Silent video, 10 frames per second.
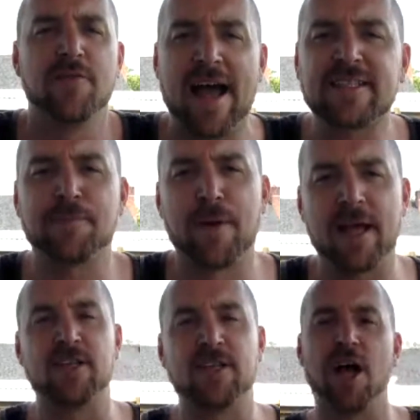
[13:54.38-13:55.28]
that
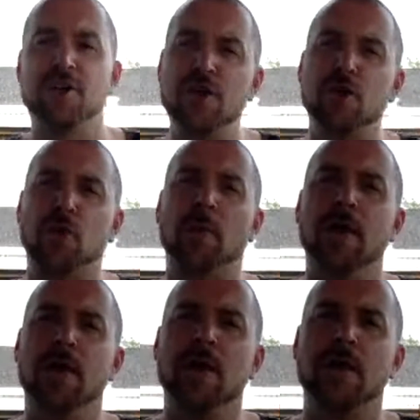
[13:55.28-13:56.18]
depends on you.
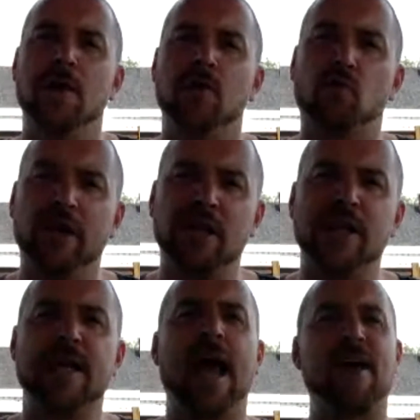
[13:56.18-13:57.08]

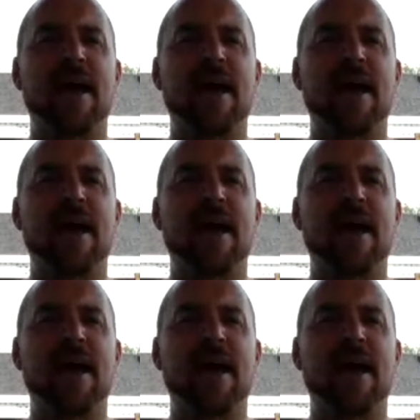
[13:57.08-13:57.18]
Really,